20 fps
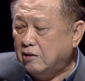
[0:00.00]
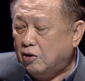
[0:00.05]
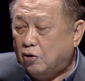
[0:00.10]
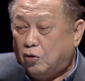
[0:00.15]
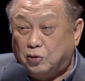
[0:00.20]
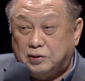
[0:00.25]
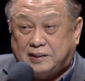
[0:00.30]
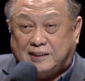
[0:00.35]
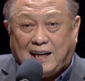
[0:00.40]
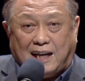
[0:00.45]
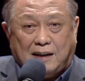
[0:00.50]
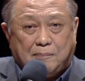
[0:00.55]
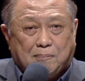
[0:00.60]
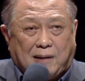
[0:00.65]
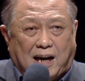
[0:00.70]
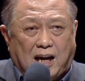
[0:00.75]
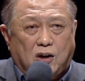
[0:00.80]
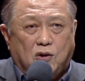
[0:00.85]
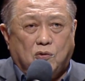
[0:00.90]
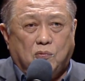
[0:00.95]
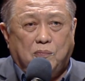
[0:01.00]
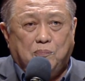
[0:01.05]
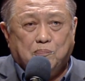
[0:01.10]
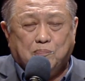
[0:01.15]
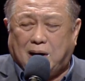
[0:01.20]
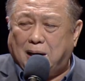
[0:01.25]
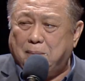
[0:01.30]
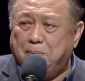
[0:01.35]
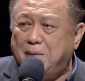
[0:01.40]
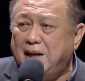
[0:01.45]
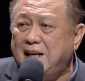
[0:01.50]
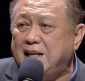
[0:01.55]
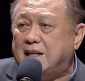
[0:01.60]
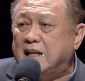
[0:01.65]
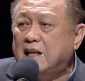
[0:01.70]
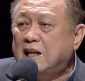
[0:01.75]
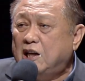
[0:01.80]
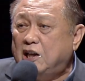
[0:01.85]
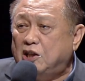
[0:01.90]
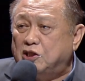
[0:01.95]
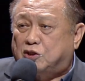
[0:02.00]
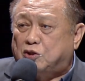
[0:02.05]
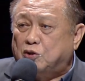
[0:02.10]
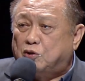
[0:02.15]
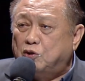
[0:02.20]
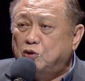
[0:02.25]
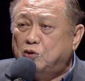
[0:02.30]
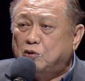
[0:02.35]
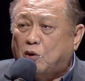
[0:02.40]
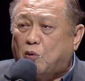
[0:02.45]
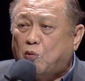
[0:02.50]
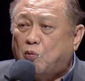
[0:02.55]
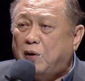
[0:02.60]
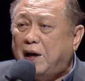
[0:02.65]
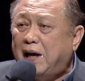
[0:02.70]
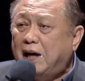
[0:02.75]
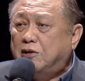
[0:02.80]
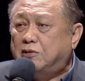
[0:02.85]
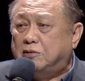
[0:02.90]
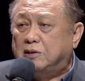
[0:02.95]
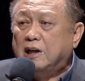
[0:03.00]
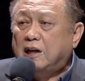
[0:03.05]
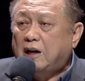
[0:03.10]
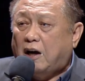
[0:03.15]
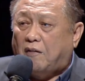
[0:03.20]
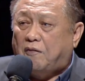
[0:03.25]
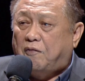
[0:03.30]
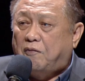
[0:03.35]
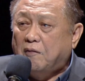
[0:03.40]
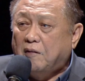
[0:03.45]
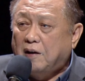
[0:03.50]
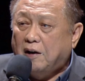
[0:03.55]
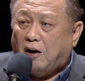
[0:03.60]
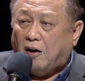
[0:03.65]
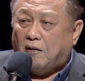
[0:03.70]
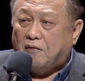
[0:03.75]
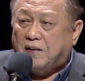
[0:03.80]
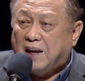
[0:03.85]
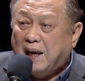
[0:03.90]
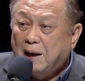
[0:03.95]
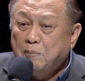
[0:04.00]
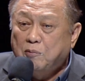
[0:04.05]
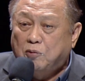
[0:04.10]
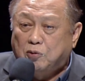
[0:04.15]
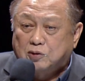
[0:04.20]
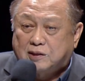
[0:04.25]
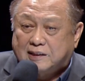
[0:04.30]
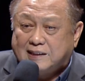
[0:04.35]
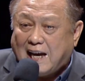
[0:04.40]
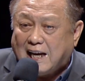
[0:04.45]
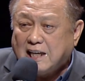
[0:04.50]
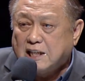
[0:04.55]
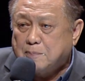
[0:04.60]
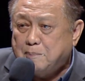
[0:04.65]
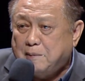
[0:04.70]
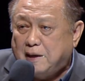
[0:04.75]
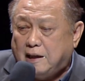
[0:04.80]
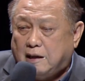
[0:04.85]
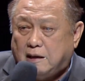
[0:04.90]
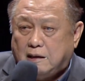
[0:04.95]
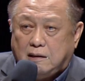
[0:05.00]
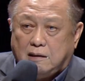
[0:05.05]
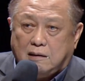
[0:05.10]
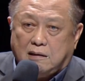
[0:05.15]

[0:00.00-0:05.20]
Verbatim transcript: who said, My, my meat is to do the will of, of Him who sent me.